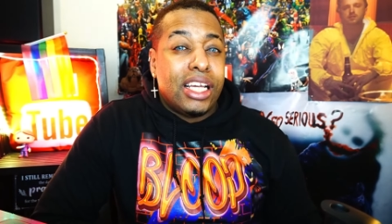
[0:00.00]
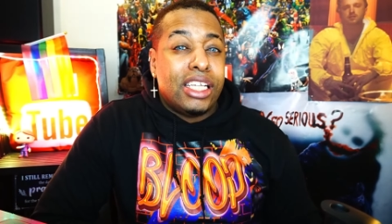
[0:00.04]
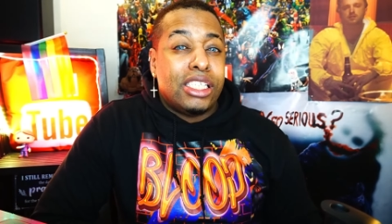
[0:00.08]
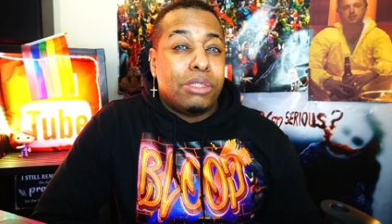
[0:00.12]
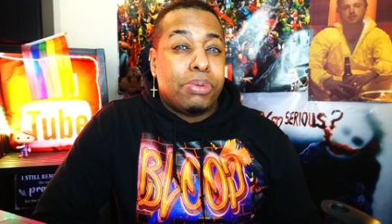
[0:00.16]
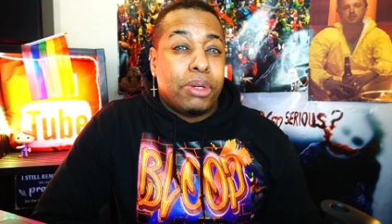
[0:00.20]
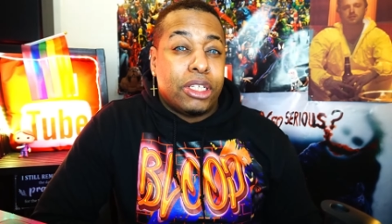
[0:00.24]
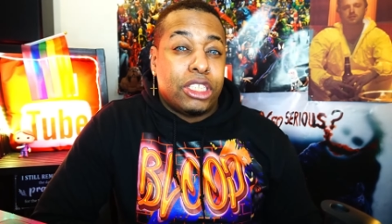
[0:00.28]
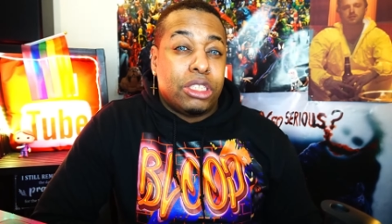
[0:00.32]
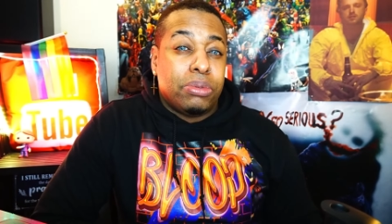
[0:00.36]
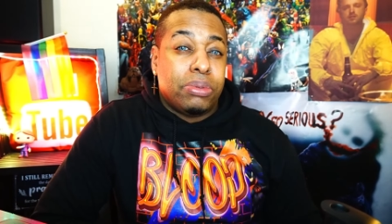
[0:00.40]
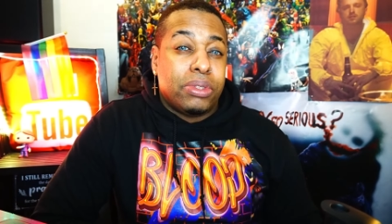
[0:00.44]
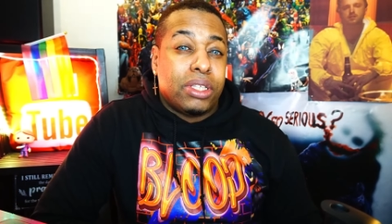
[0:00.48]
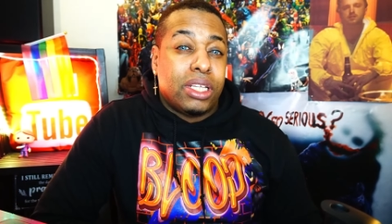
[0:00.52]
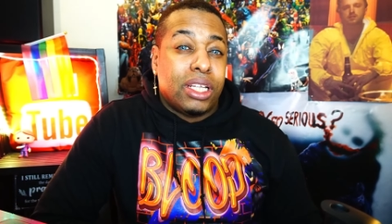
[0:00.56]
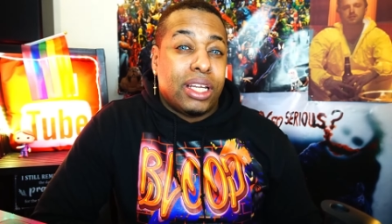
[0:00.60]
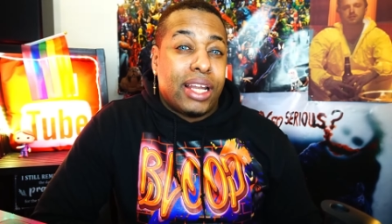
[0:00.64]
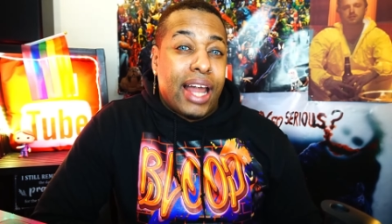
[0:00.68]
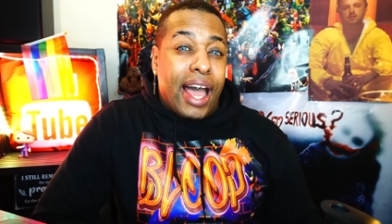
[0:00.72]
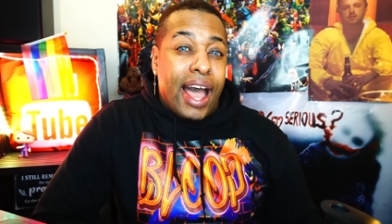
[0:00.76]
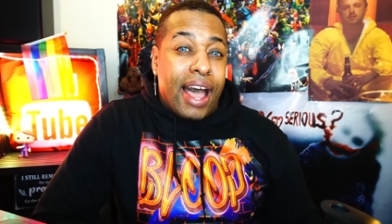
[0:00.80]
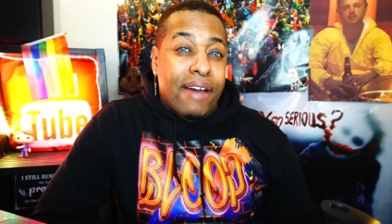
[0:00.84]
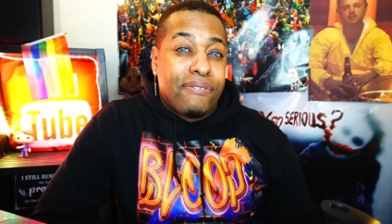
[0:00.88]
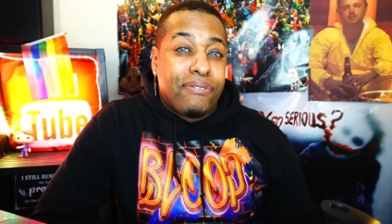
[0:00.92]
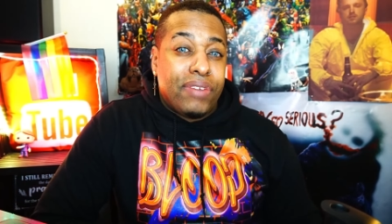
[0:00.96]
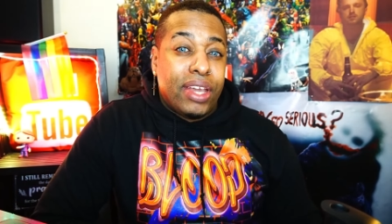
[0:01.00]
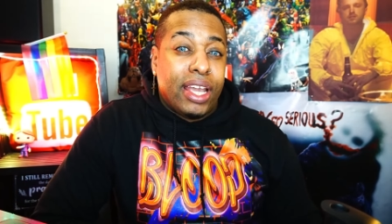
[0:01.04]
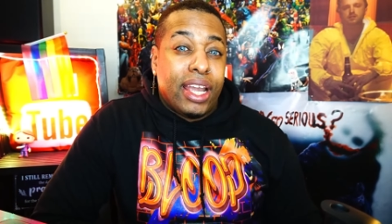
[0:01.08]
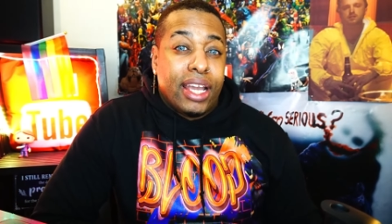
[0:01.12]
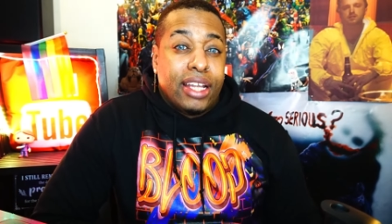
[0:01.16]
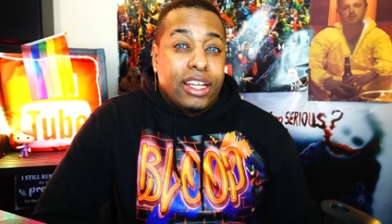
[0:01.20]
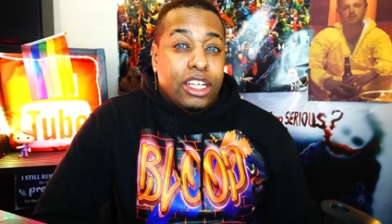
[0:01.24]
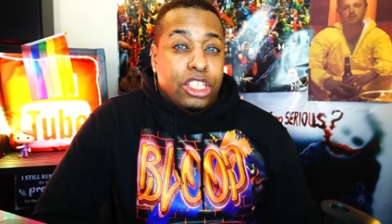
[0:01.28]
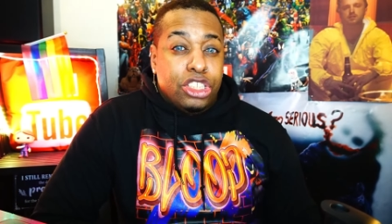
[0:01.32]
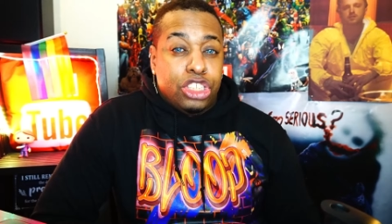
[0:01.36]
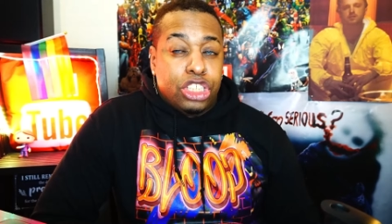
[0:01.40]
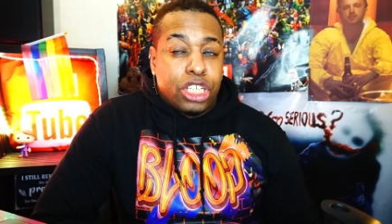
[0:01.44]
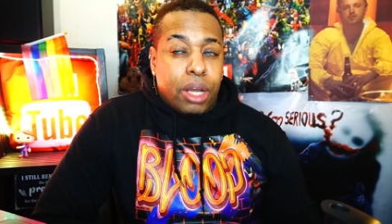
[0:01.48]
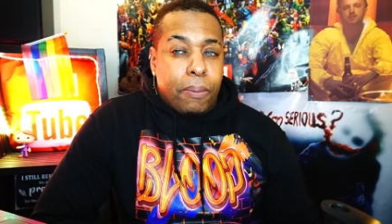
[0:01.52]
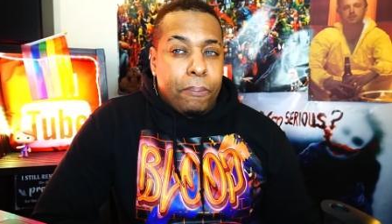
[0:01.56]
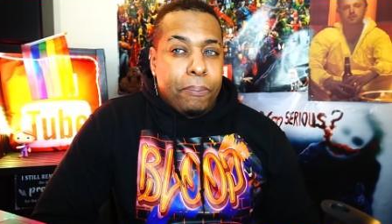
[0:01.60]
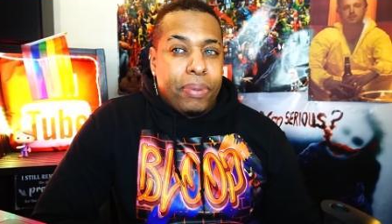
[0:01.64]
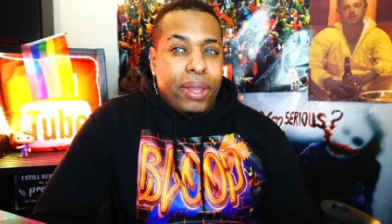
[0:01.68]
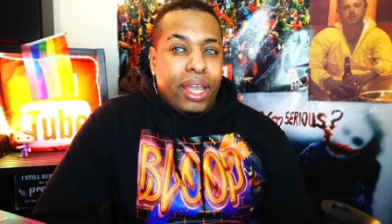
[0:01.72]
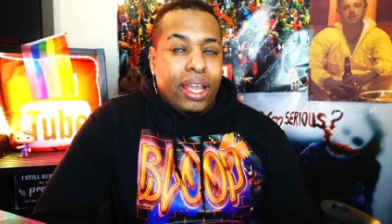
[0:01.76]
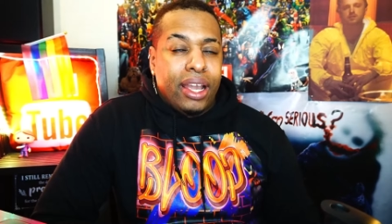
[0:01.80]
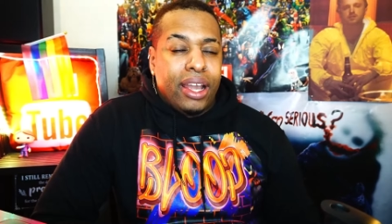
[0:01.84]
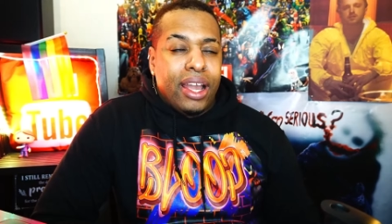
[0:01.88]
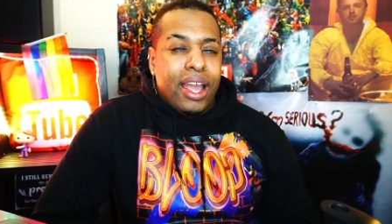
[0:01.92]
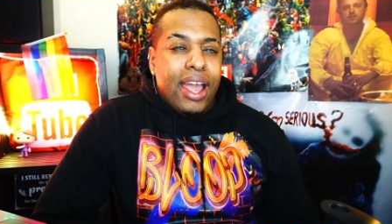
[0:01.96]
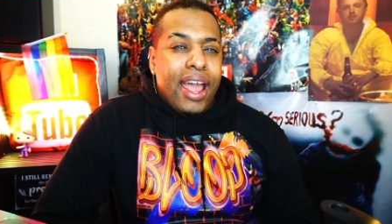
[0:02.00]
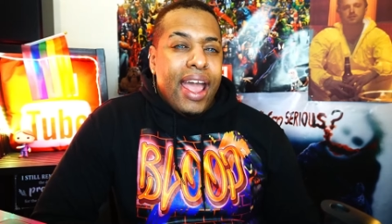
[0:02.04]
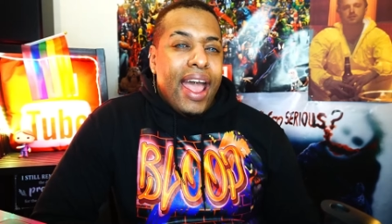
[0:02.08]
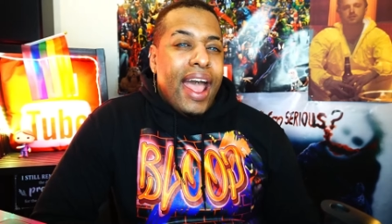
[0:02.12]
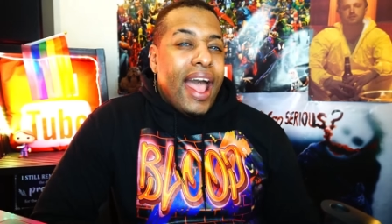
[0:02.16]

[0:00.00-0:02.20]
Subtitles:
especially with the laughing and the jumping.